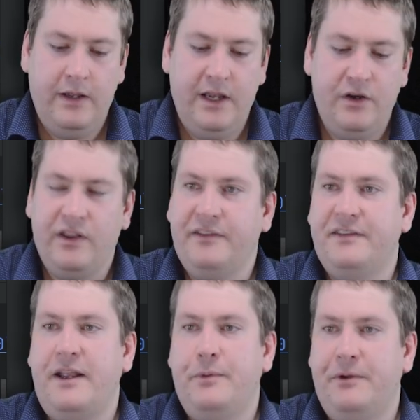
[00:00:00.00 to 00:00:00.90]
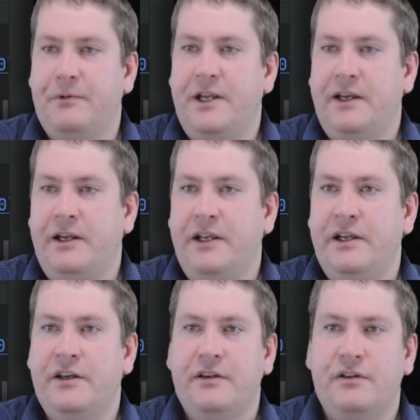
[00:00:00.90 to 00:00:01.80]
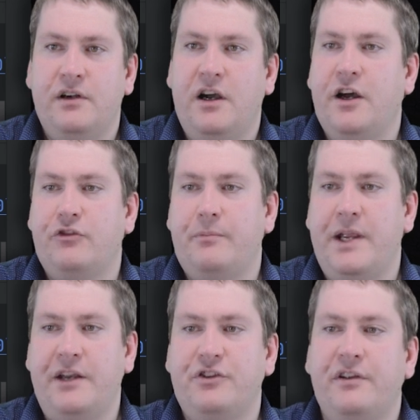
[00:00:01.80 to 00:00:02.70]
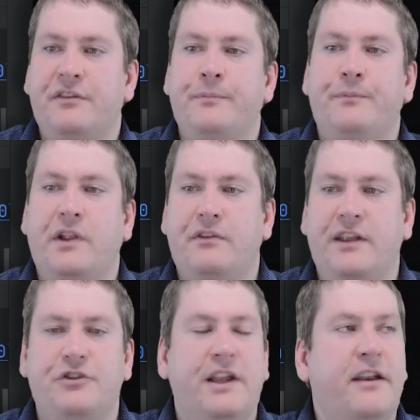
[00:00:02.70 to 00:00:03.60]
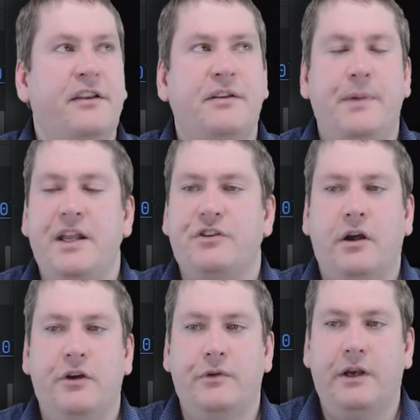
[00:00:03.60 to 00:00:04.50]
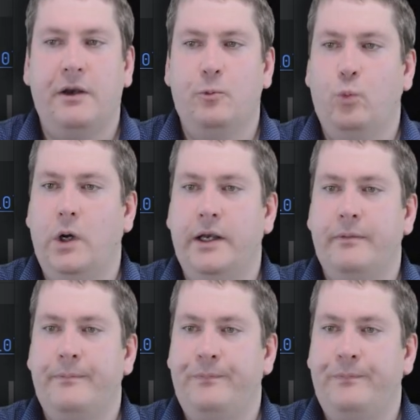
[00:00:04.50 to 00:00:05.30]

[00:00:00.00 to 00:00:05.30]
And let's say we read 100 pages. So that should get us to page 101.